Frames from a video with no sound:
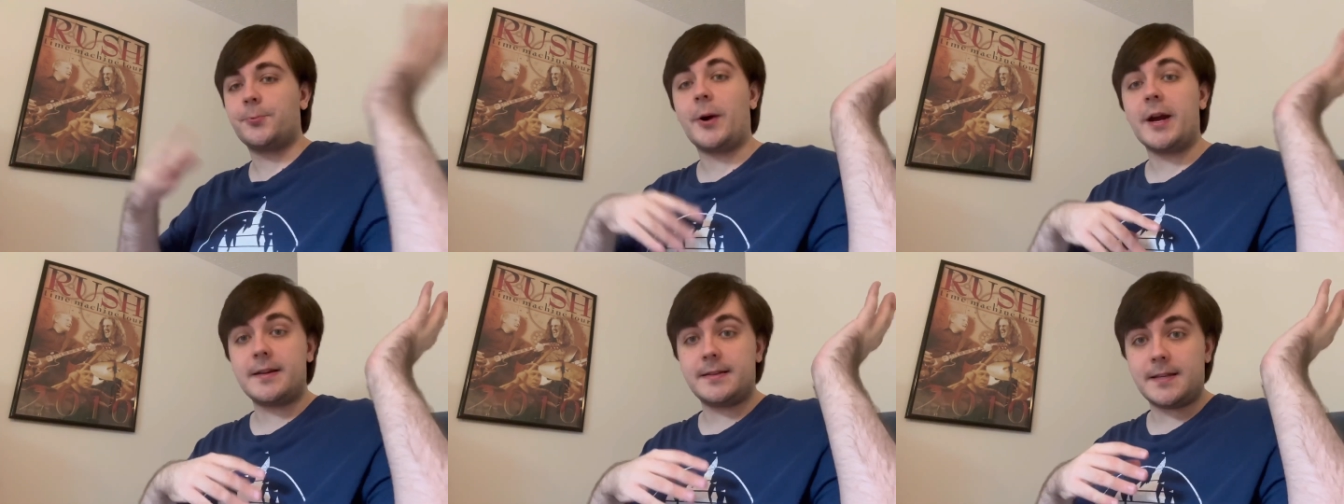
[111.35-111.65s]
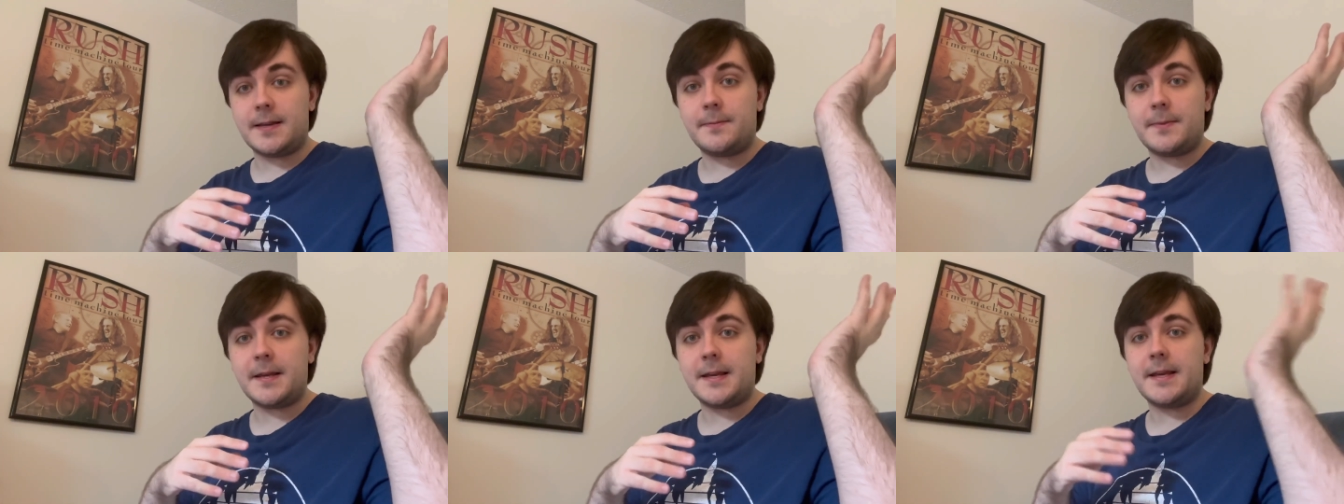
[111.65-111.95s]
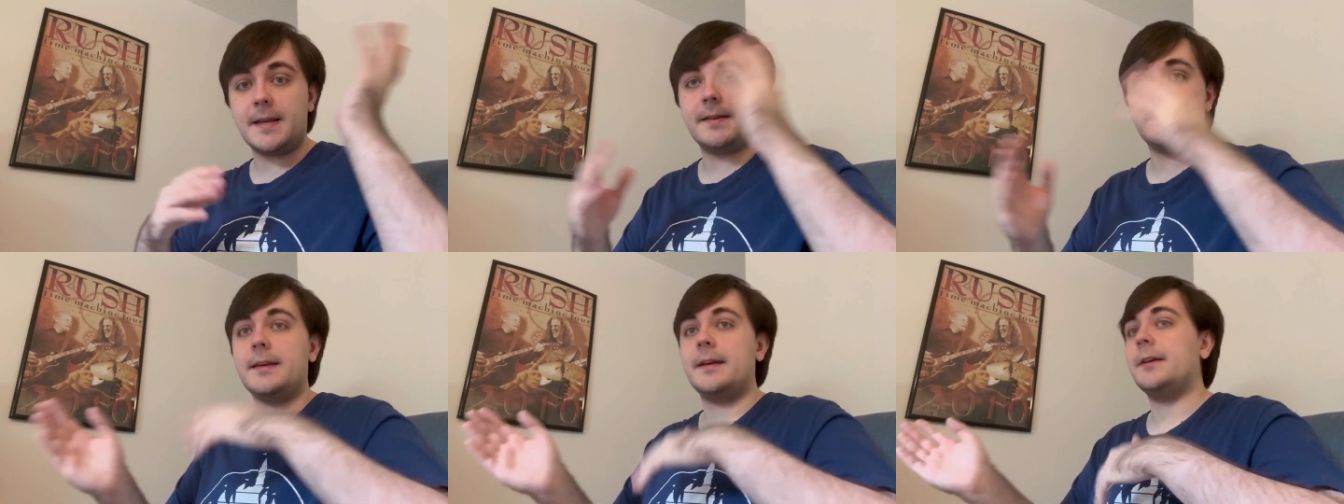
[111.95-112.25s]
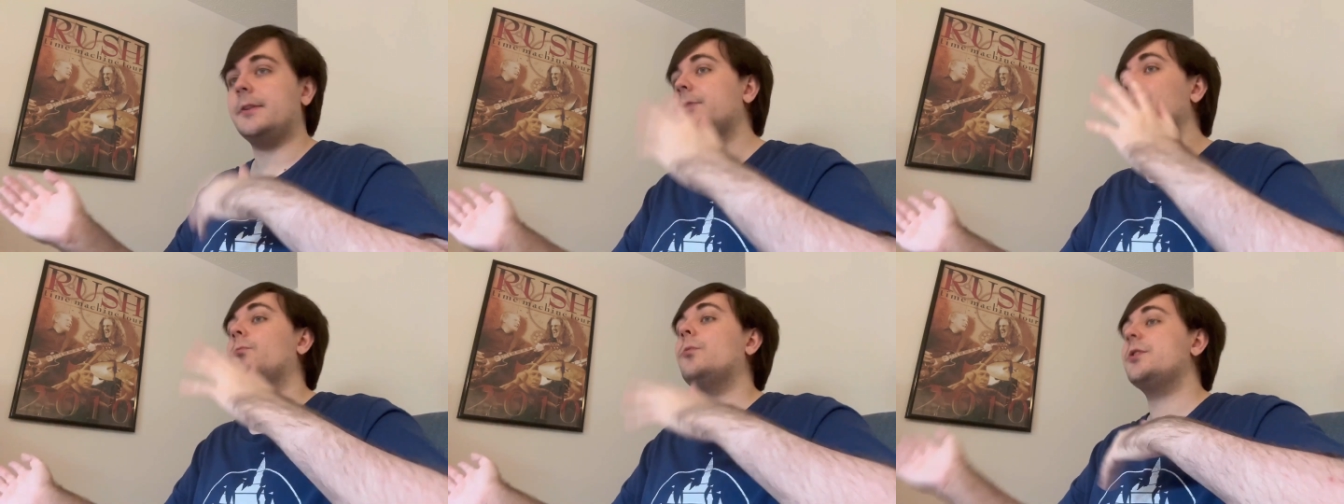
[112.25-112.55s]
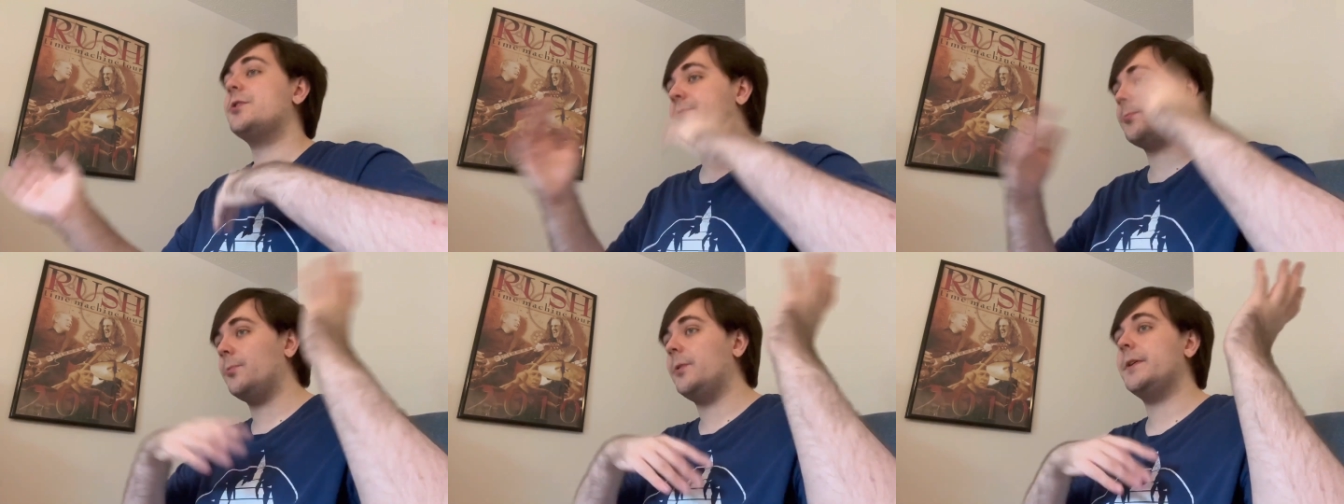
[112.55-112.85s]
YTP he did,
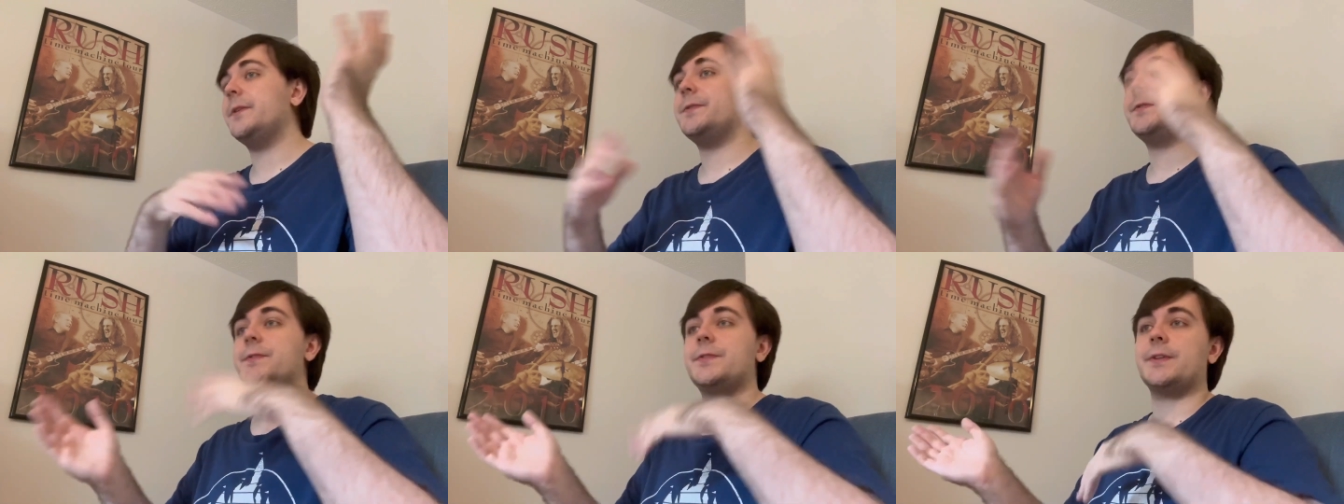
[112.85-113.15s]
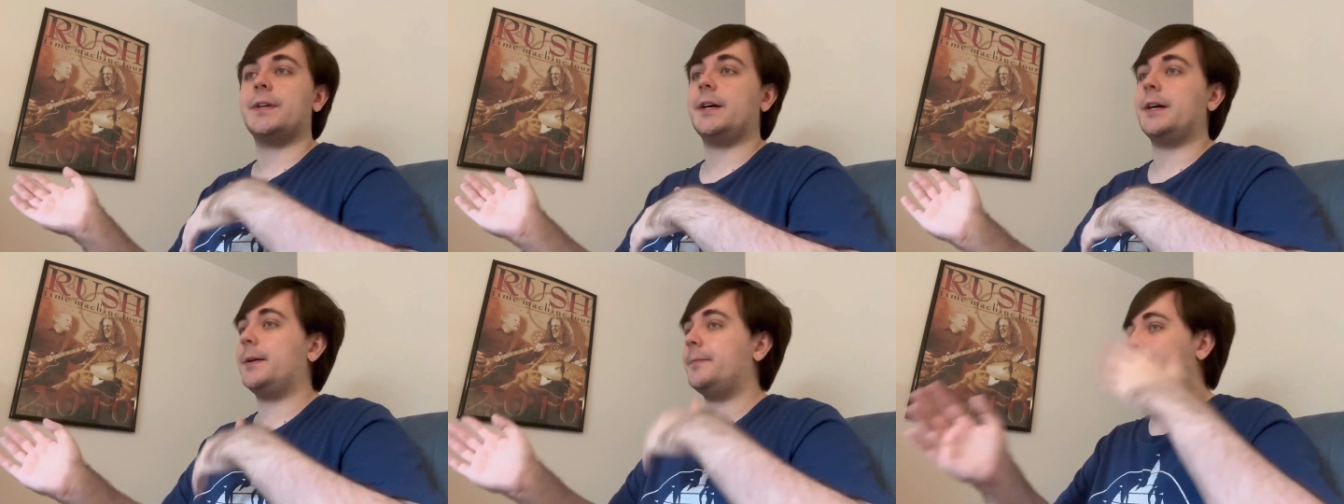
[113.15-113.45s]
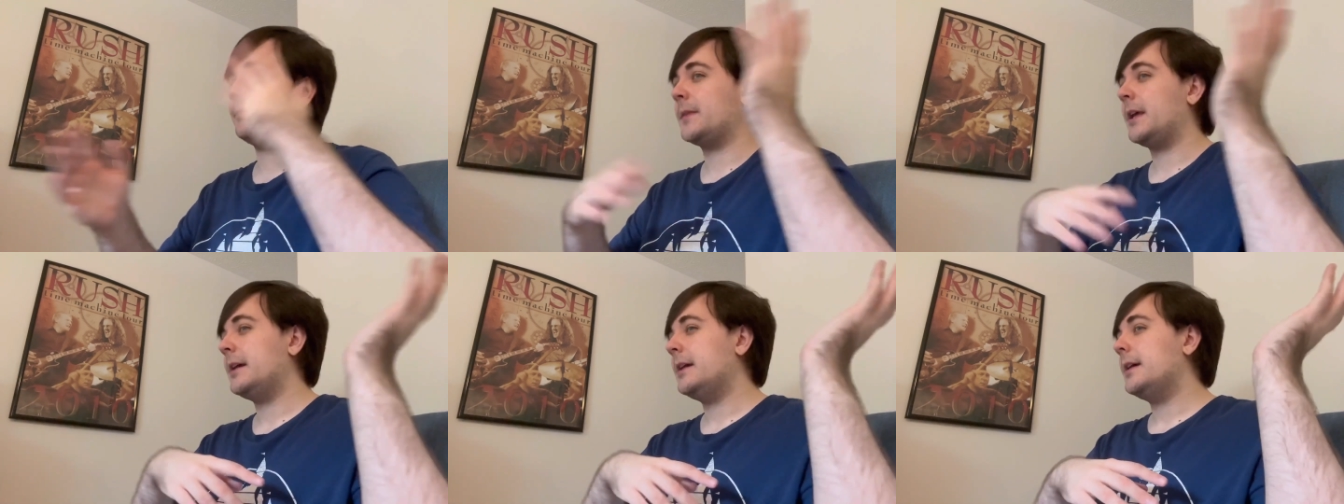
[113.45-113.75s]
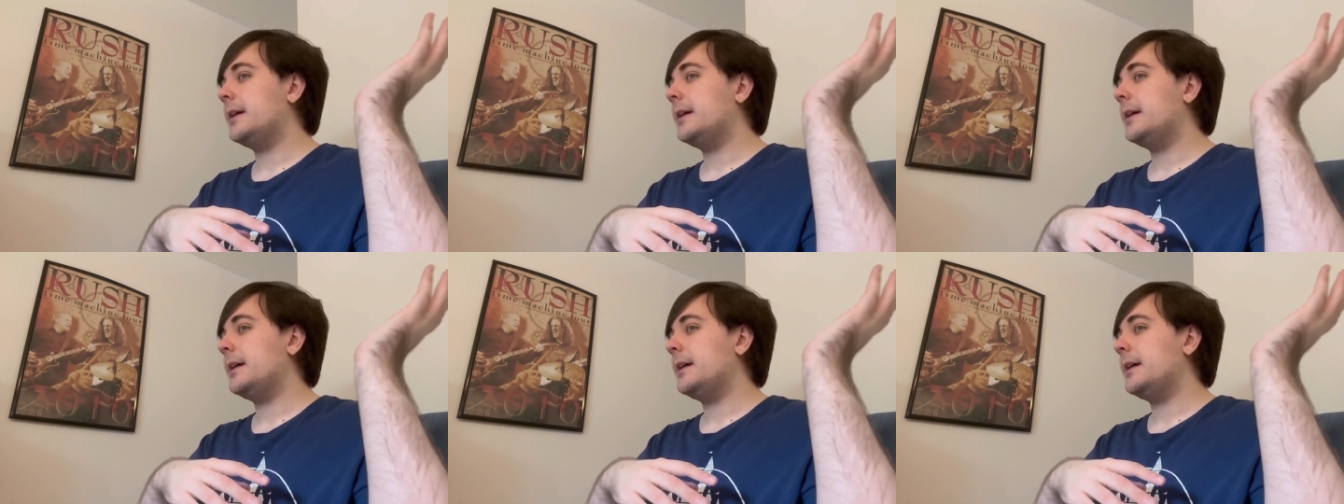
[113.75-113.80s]
which was um,